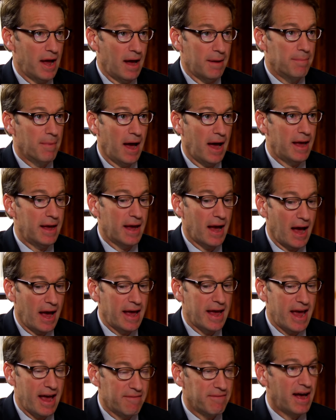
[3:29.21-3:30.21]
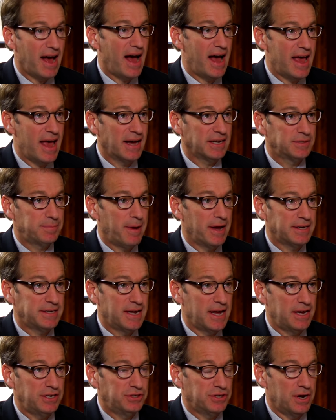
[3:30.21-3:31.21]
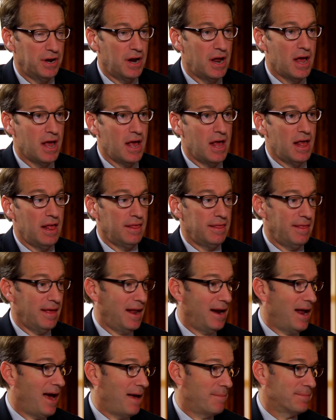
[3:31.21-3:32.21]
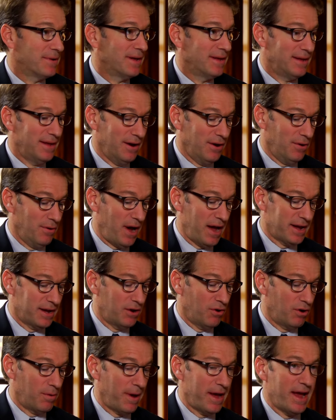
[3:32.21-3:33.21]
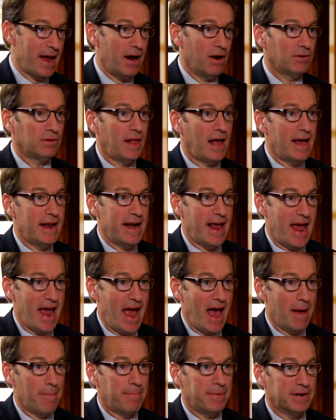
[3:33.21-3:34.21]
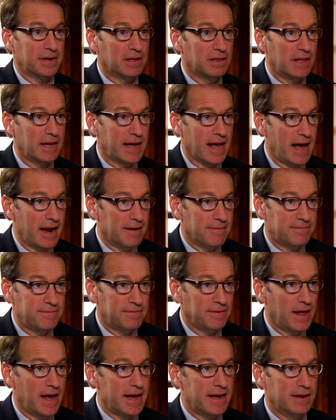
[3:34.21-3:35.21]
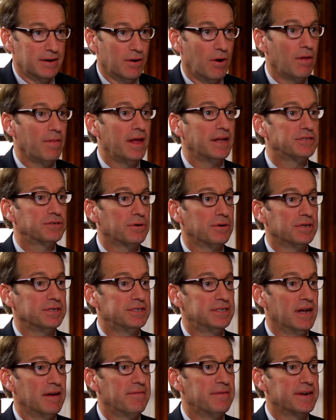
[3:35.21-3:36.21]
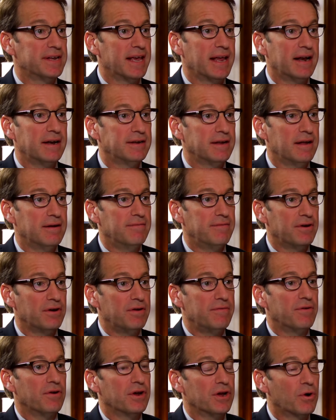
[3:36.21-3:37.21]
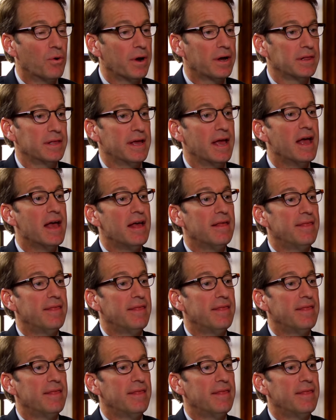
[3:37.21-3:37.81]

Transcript: I have a high expectation that I can go to my airline app and click on a flight and all that sort of stuff and get it done very, very quickly.